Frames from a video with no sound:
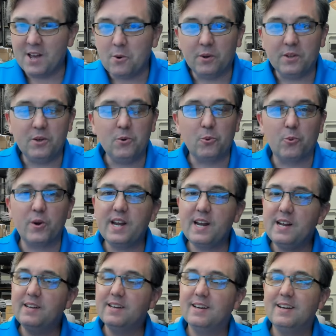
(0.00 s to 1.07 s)
when you
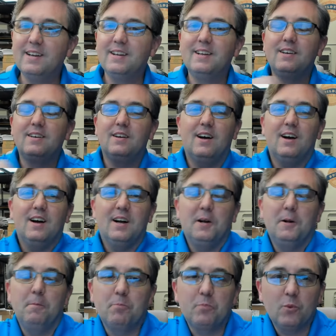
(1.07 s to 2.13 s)
read
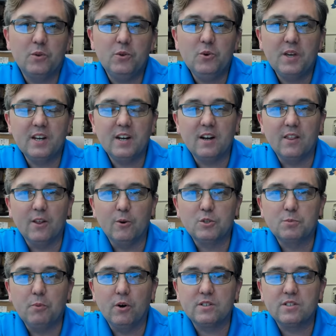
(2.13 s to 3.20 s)
um, when you get into those
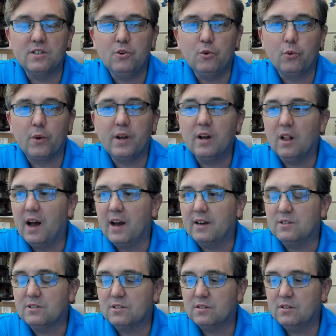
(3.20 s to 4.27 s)
books and you
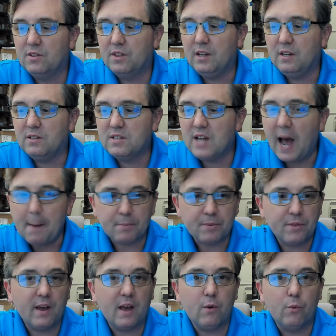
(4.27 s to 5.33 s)
realize the
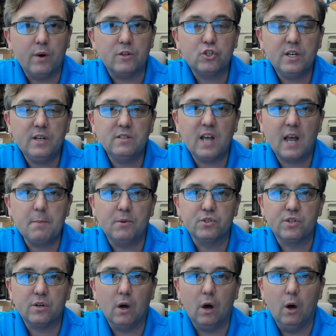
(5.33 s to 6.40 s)
depth at which he's able
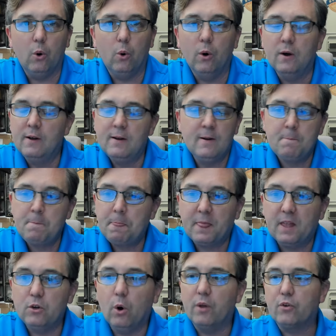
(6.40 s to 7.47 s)
to go
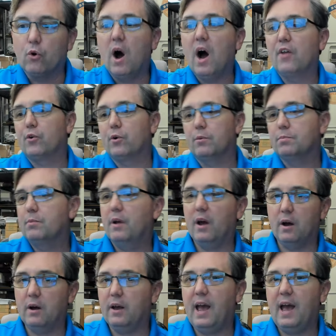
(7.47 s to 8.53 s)
no other author
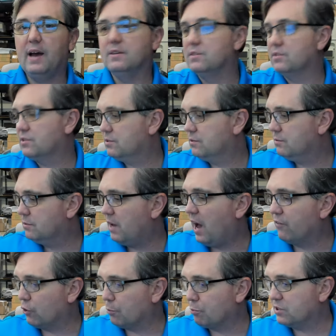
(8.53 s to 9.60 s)
uh, has
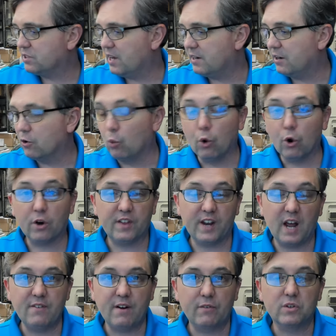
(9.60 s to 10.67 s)
ever presented a work that
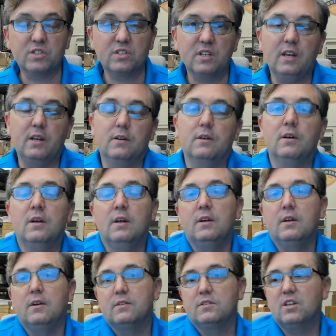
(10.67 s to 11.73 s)
I've ever seen
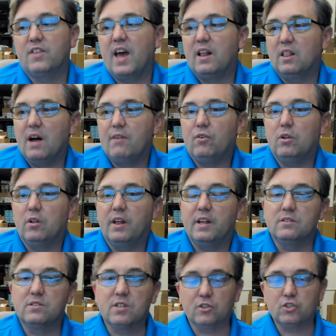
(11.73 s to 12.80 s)
to that level
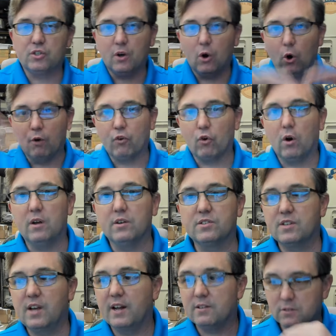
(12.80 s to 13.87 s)
in such an overall
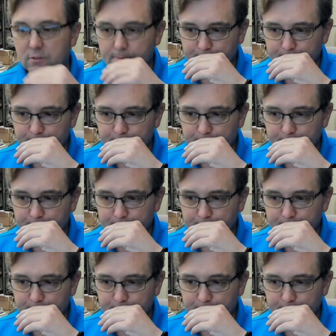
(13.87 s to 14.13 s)
sense.